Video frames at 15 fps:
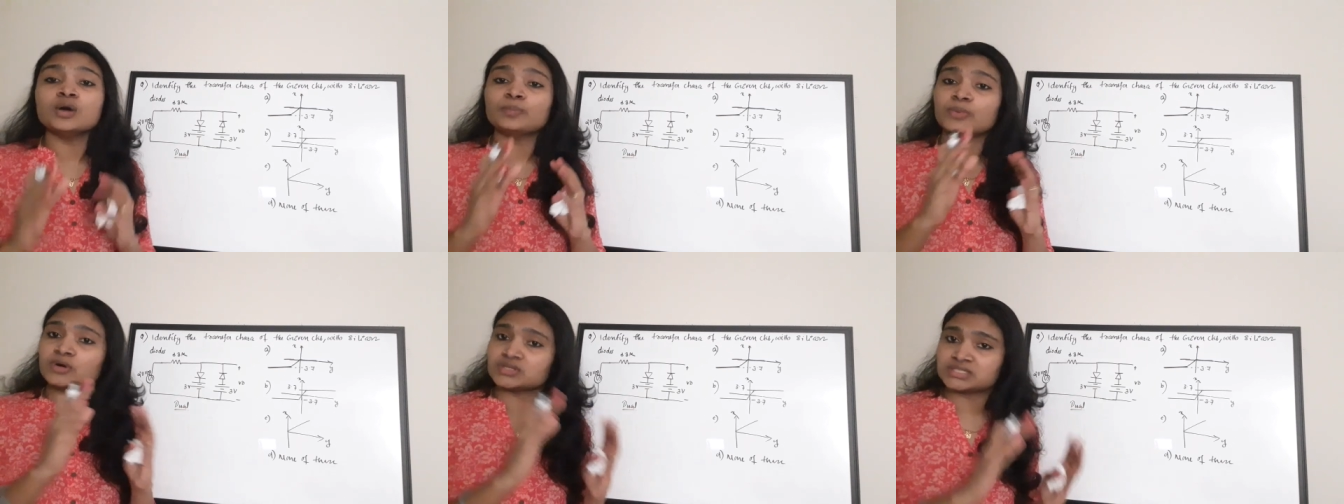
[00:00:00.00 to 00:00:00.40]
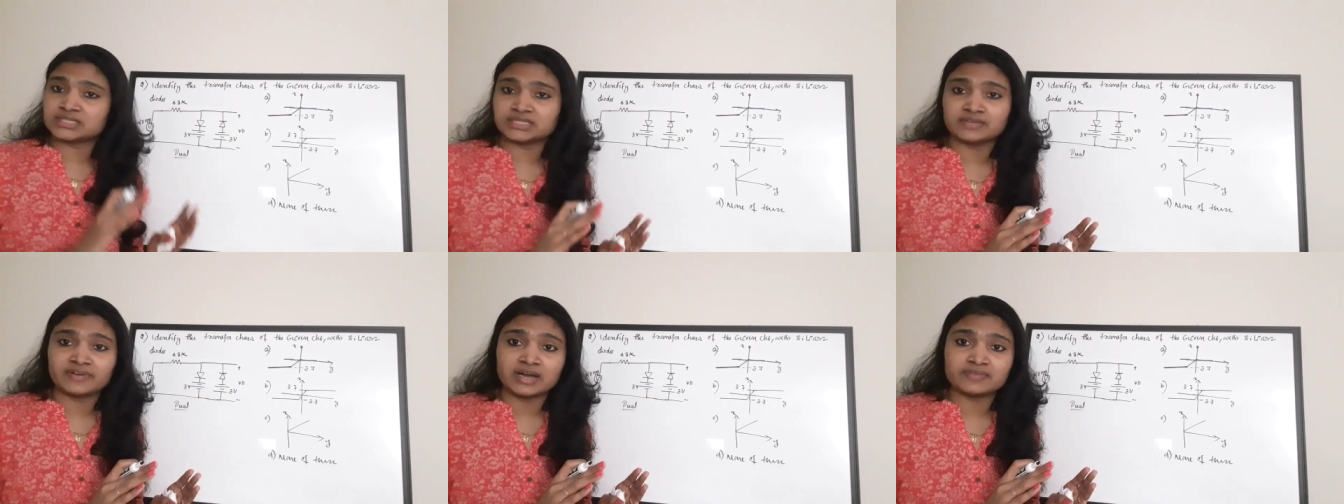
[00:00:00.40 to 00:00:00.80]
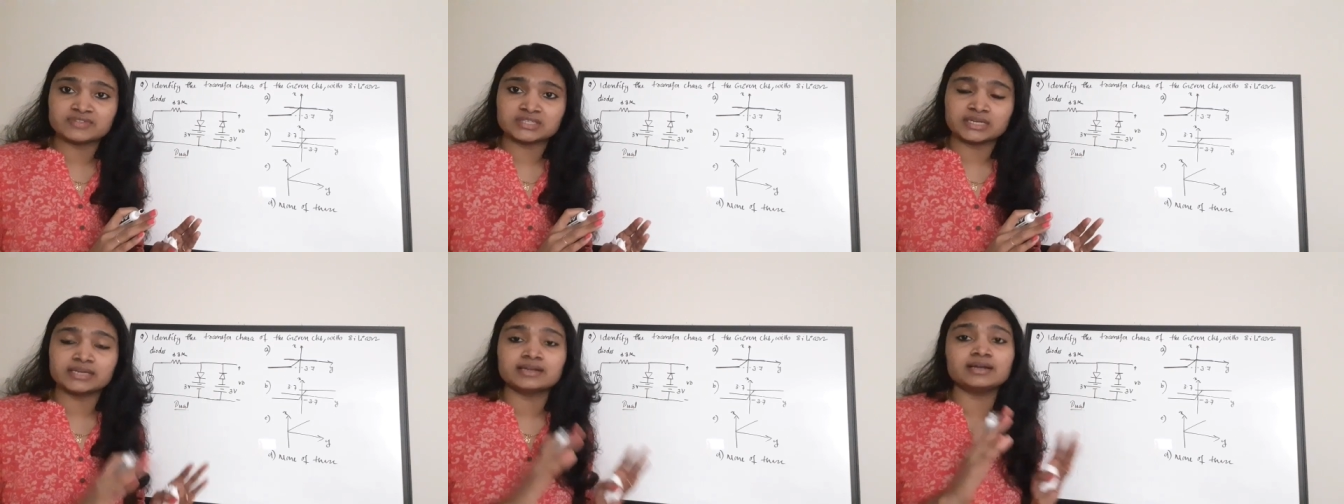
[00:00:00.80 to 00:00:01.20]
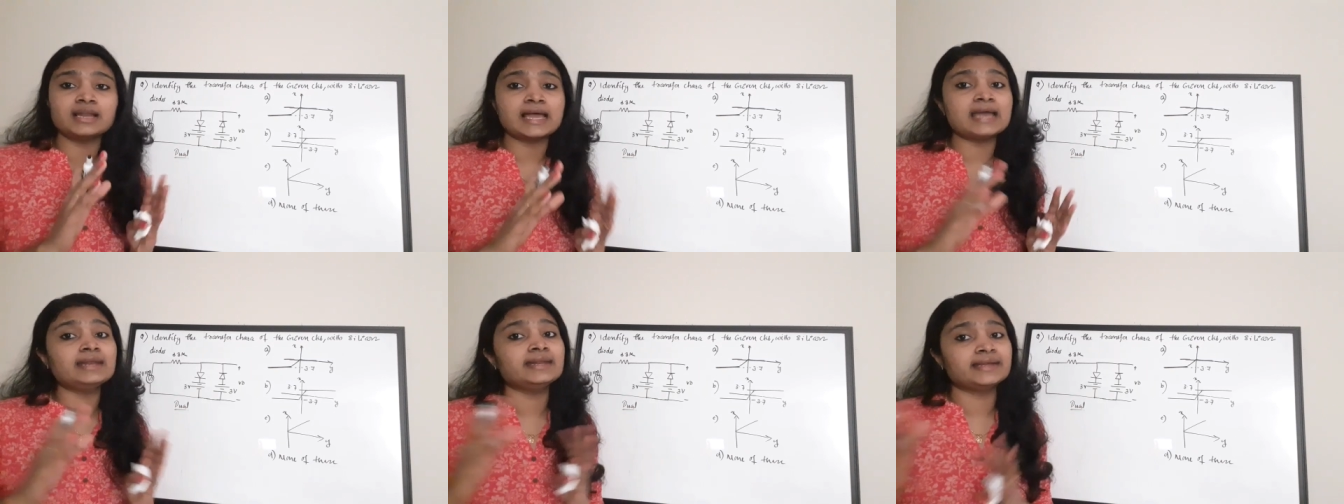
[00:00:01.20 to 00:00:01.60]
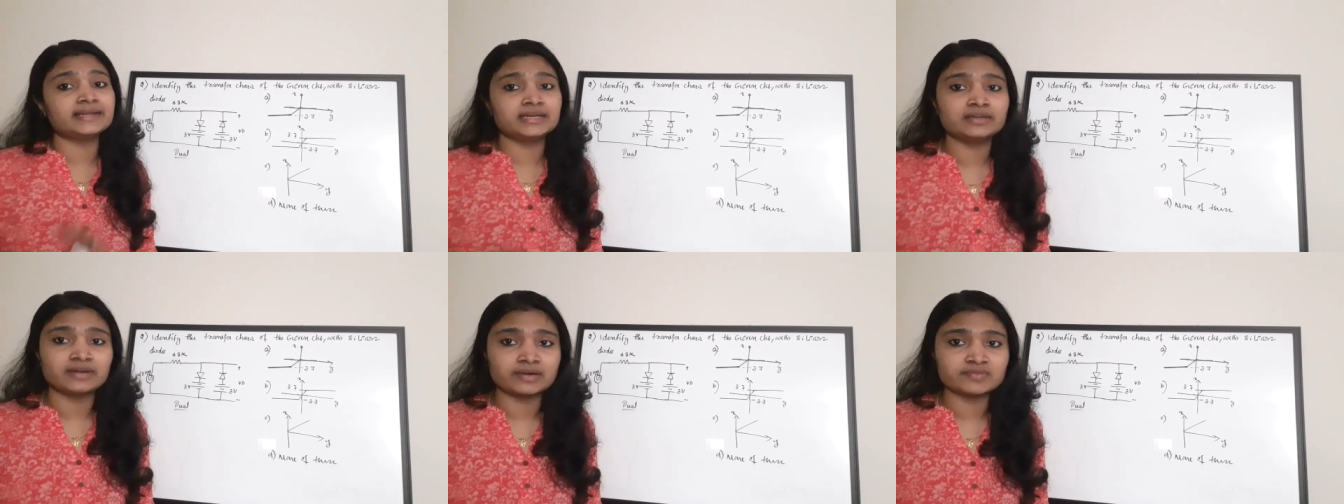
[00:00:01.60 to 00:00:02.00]
positive half cycle and
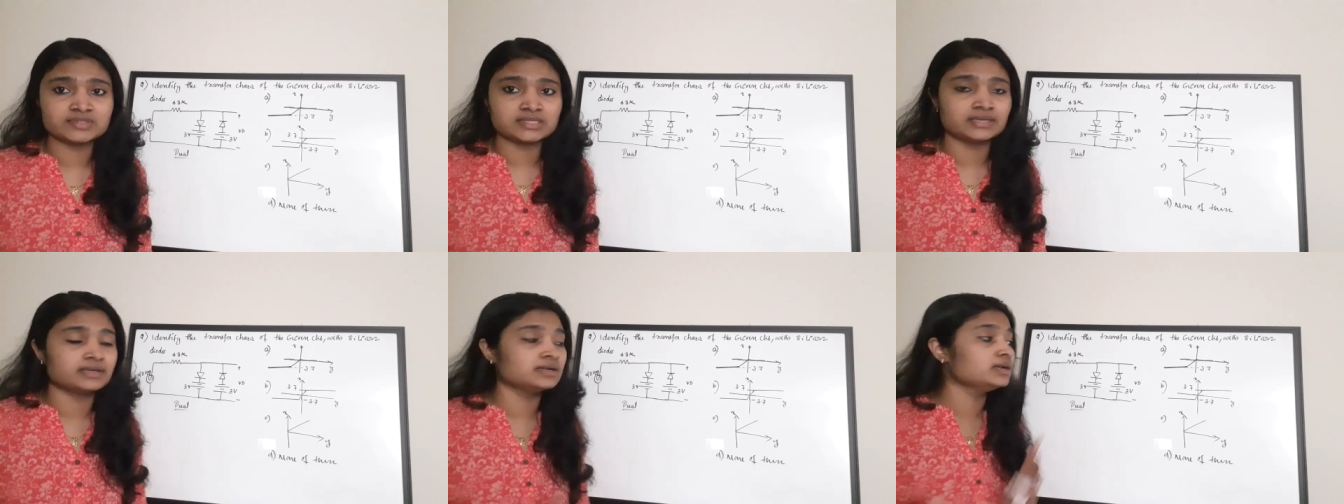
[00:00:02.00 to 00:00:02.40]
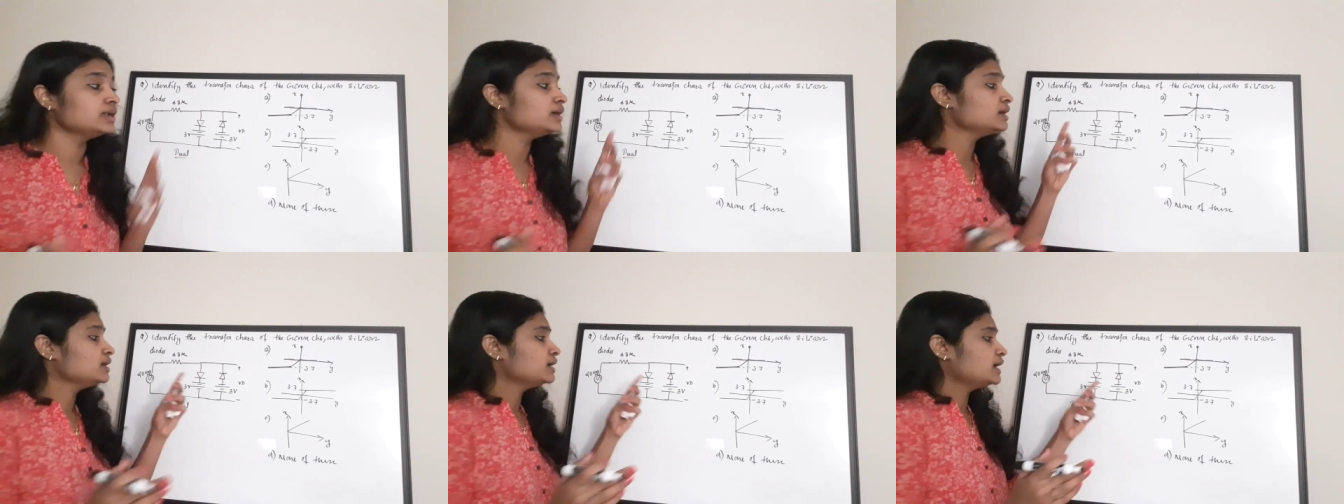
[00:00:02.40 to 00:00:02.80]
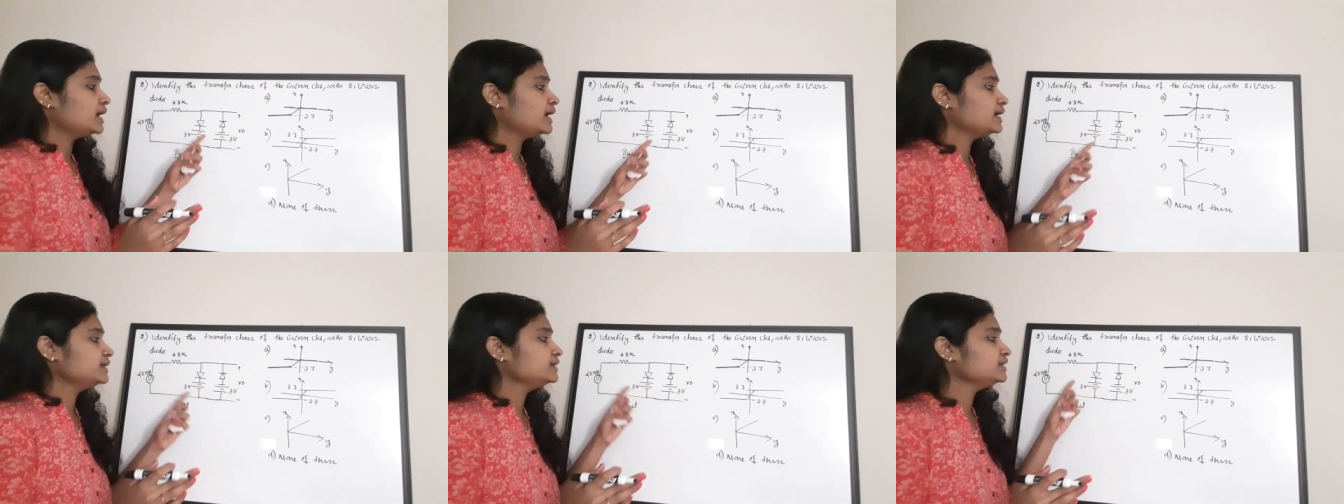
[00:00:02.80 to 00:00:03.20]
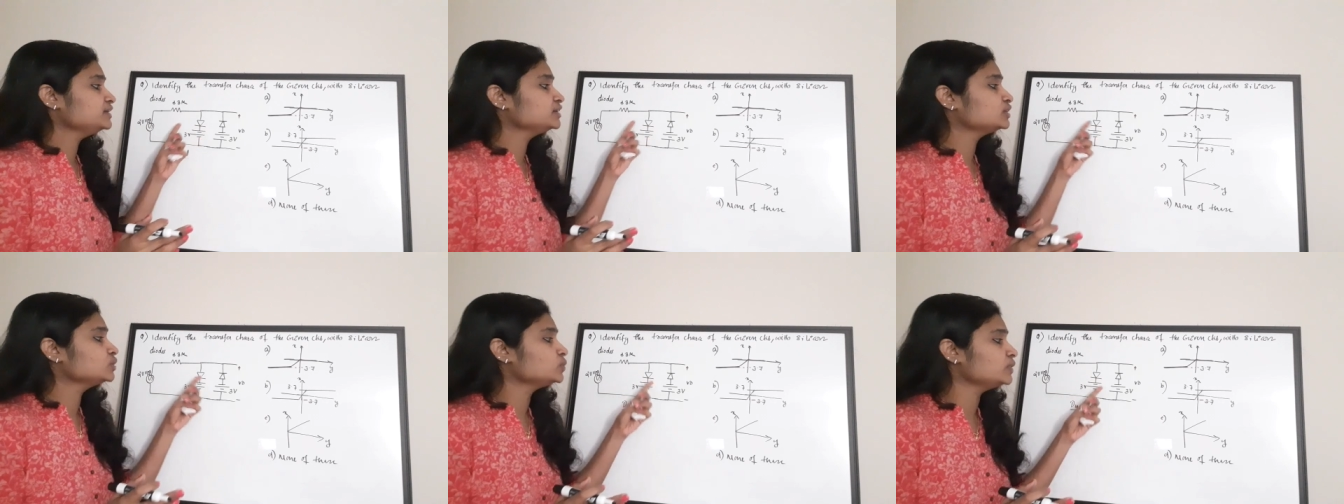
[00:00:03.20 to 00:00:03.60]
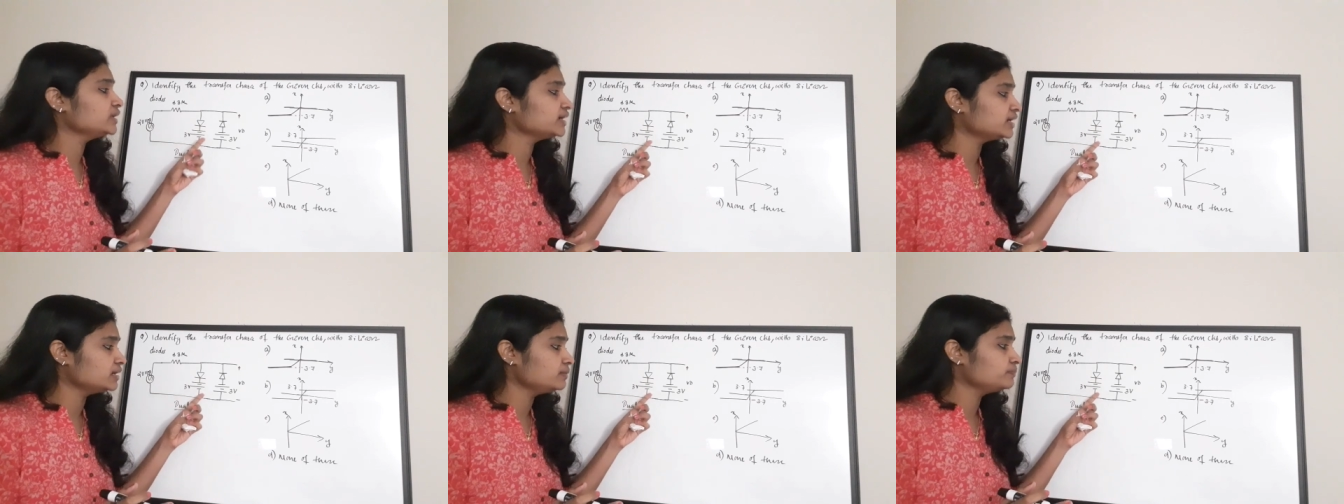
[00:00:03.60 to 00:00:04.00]
negative half cycle and
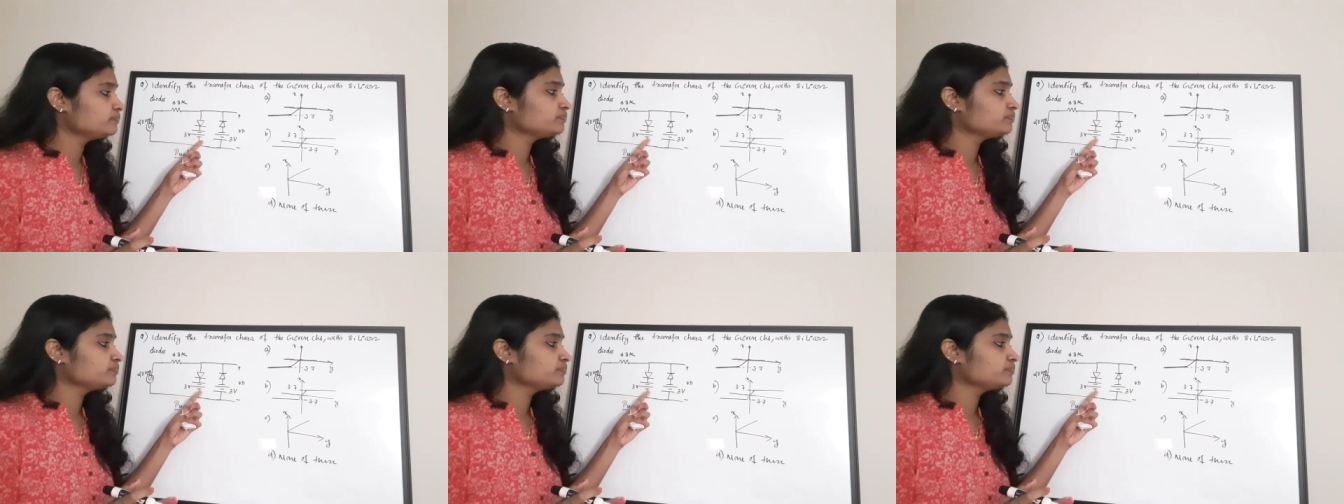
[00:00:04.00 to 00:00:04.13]
including a